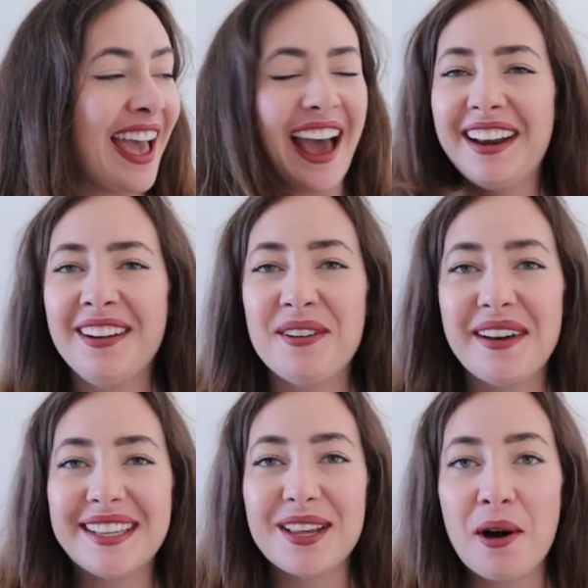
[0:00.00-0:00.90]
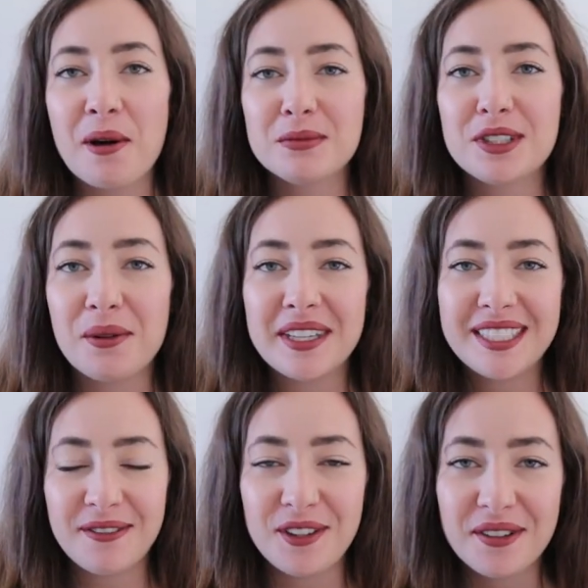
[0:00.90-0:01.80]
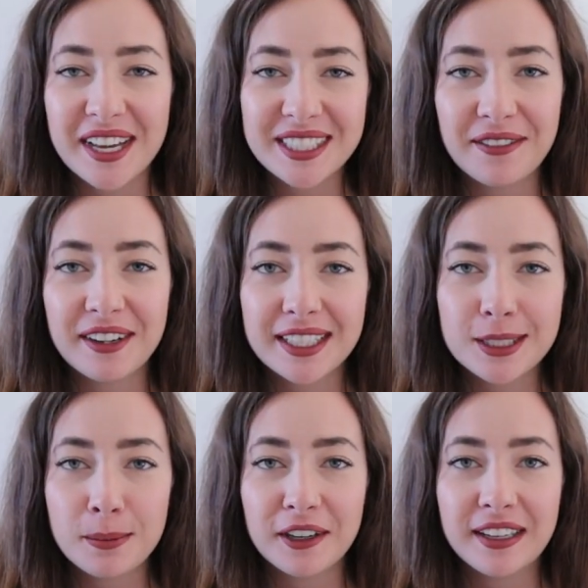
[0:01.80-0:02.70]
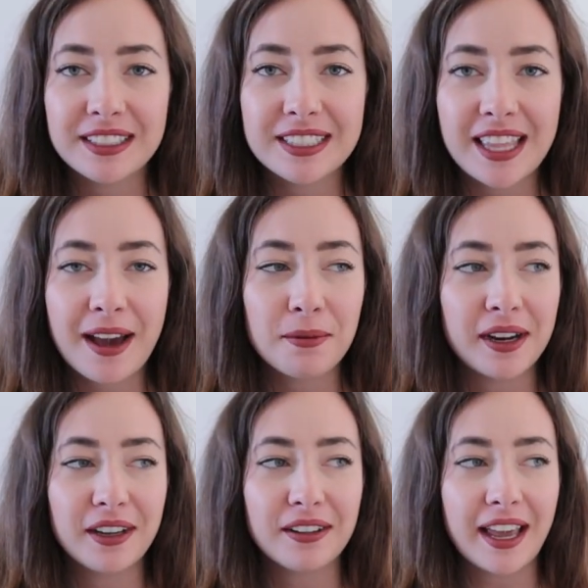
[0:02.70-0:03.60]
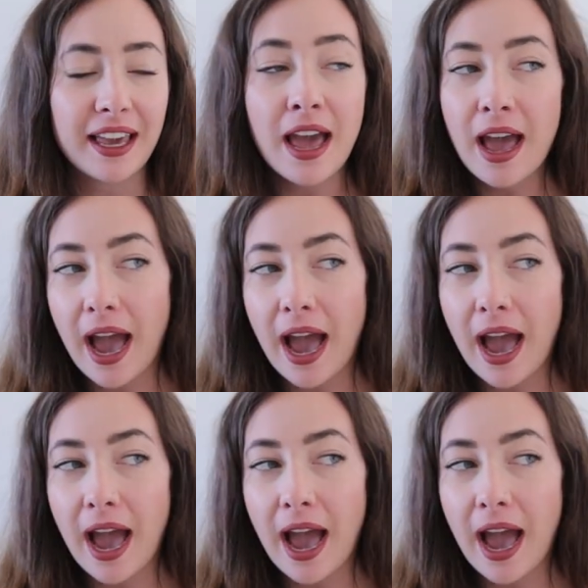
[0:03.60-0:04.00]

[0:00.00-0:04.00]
I don't know, as a home sewist, if you guys ever experience that where you're like